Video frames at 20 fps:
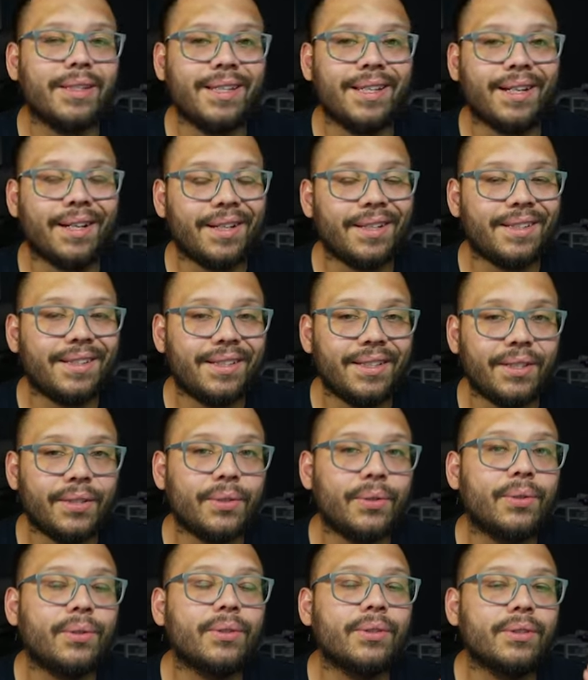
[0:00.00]
the
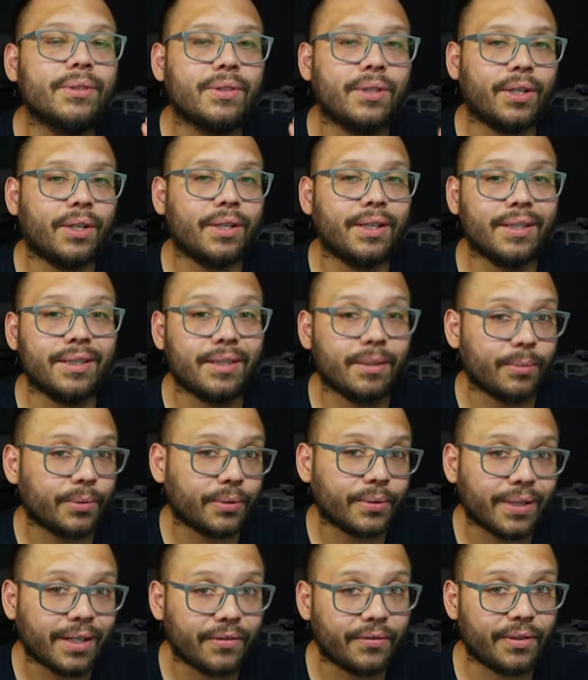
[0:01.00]
ideal target
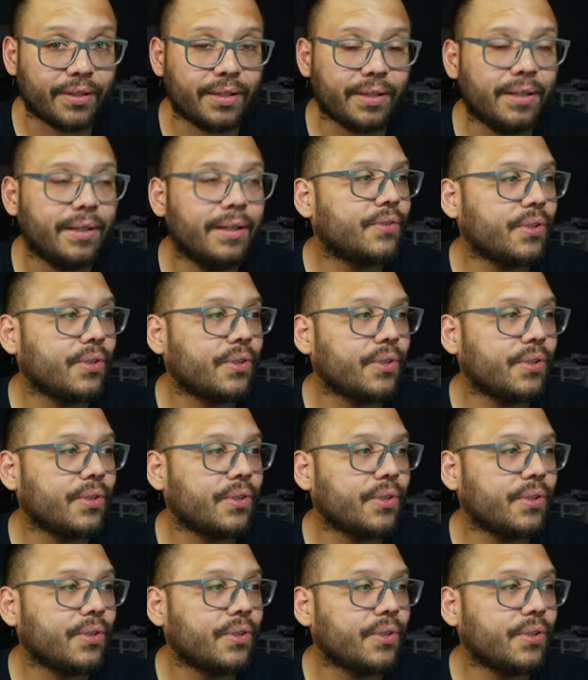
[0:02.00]
demographic.